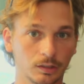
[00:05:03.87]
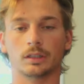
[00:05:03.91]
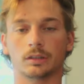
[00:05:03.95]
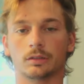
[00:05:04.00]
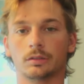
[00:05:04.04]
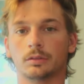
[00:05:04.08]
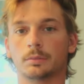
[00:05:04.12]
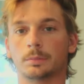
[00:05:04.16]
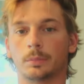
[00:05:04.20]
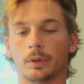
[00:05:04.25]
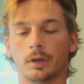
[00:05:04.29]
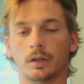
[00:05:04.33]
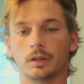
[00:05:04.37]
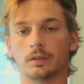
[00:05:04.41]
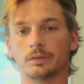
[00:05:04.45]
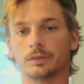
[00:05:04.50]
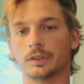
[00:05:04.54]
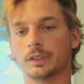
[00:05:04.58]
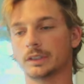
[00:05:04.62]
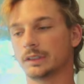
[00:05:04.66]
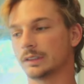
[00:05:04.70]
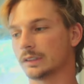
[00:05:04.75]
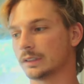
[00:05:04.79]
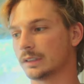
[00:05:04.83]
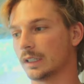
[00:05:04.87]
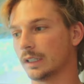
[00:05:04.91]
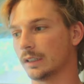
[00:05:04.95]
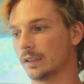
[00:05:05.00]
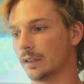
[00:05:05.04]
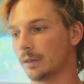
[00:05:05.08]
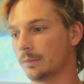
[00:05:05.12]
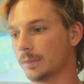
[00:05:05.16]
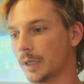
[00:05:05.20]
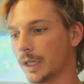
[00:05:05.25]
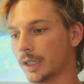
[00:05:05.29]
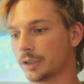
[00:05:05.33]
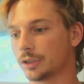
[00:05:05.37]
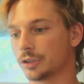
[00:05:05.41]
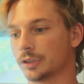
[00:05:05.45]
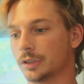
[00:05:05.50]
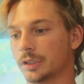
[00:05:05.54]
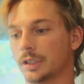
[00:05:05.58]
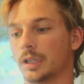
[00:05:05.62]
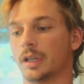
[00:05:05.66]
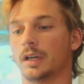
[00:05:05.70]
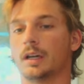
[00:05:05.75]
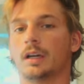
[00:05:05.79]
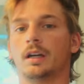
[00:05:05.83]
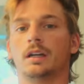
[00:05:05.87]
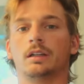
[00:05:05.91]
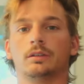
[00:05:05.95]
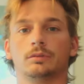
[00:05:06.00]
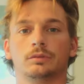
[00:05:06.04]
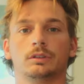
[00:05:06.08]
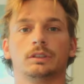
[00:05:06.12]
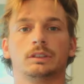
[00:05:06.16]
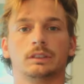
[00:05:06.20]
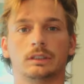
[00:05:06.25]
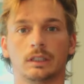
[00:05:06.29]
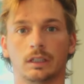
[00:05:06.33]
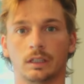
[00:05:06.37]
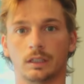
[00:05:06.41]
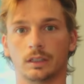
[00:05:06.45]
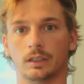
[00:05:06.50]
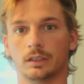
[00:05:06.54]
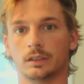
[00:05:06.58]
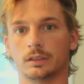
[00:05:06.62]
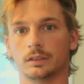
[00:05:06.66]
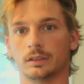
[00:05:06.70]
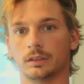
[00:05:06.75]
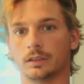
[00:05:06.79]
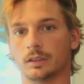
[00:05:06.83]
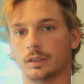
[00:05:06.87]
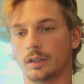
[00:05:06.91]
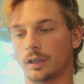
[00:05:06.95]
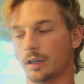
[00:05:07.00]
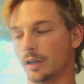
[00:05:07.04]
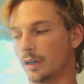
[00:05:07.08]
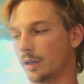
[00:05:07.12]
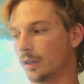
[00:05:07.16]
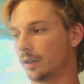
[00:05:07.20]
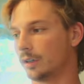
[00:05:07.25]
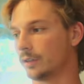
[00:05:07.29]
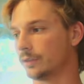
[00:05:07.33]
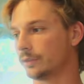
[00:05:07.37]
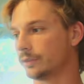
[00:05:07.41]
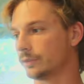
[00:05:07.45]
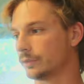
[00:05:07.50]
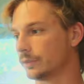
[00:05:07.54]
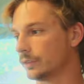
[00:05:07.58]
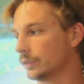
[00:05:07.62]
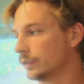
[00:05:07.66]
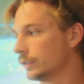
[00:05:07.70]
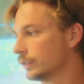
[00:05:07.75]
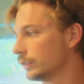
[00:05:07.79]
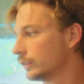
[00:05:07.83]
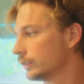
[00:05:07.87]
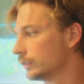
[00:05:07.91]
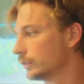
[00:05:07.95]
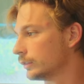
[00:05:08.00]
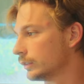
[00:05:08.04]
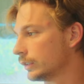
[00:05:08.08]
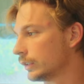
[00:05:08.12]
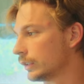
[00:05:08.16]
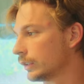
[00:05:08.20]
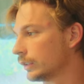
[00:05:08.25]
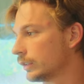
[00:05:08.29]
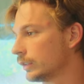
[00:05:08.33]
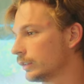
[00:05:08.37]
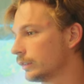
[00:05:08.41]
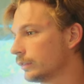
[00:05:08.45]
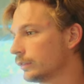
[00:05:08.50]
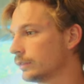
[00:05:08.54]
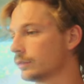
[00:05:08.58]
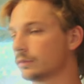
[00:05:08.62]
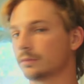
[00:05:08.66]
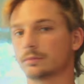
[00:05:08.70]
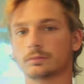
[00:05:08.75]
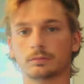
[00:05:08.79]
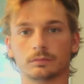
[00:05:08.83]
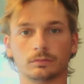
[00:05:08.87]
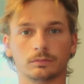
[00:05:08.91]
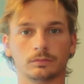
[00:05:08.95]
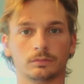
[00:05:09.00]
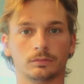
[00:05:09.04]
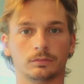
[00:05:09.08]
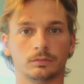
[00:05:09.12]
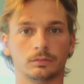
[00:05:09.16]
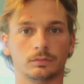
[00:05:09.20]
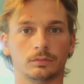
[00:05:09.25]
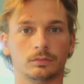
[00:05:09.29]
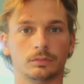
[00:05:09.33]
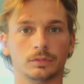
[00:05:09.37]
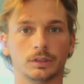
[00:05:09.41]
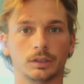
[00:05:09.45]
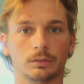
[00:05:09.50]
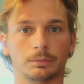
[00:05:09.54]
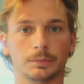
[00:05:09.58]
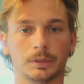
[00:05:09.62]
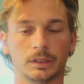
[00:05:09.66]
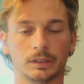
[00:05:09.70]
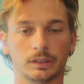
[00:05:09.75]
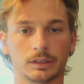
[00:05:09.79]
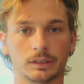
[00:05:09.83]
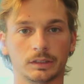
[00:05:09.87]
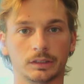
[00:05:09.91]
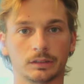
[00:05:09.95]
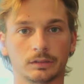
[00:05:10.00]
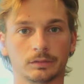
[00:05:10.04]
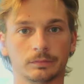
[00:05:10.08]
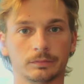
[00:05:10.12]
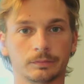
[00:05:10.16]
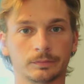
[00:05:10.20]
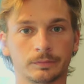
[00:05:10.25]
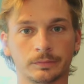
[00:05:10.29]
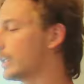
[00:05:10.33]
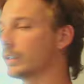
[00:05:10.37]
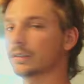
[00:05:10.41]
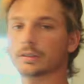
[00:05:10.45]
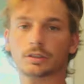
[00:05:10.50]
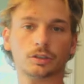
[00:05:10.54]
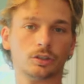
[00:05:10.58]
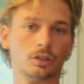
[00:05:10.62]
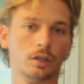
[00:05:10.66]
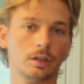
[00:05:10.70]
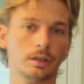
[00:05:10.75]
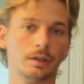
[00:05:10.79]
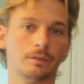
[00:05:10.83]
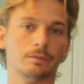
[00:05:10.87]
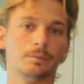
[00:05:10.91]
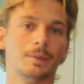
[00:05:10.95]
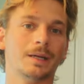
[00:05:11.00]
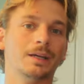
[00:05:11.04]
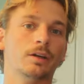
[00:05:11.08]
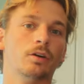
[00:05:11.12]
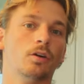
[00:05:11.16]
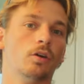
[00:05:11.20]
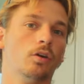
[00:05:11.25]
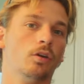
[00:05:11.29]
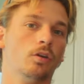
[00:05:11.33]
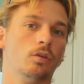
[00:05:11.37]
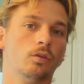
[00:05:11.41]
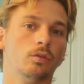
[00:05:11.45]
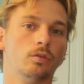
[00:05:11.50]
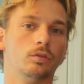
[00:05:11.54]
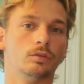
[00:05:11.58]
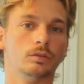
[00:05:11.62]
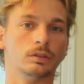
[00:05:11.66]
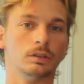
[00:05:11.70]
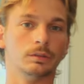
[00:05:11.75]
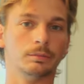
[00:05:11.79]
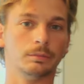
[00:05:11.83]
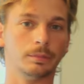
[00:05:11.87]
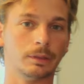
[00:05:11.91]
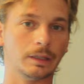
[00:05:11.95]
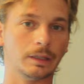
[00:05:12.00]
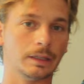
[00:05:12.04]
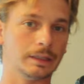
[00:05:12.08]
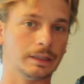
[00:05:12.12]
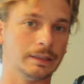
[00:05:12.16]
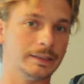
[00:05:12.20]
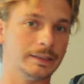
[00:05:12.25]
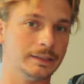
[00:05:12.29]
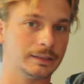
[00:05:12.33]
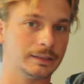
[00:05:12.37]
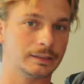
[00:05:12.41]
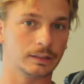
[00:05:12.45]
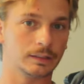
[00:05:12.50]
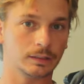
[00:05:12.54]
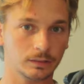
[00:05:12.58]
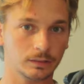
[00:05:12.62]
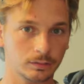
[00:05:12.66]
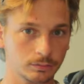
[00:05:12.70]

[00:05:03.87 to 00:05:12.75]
The good part of it is that I'm actually outside of the real building, so I have my own place.